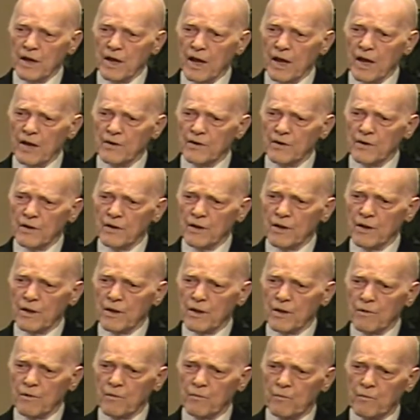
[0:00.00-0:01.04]
And
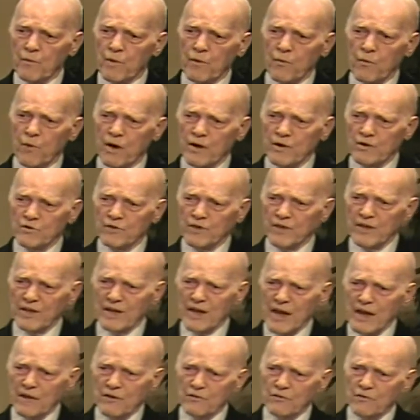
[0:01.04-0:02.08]
when I was in the
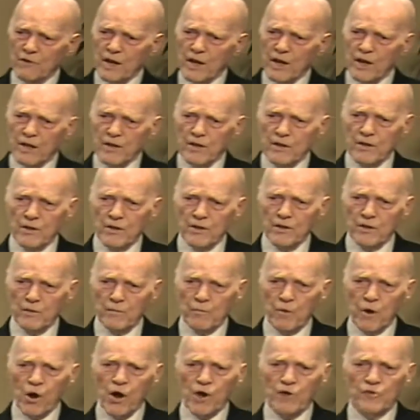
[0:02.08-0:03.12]
ninth grade, the
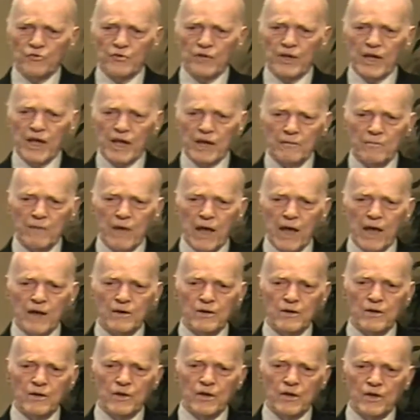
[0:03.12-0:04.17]
boss, the head man,
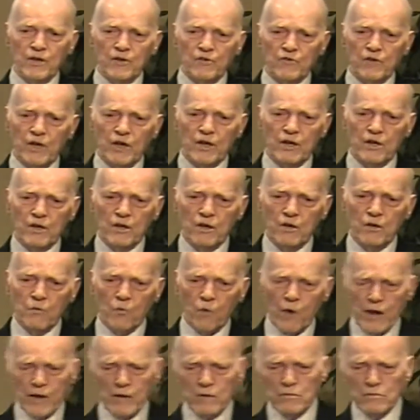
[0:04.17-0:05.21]
said,
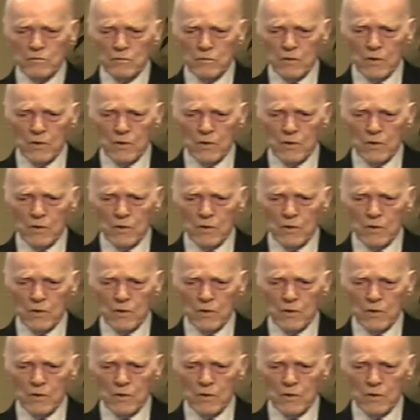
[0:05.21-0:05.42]
wait,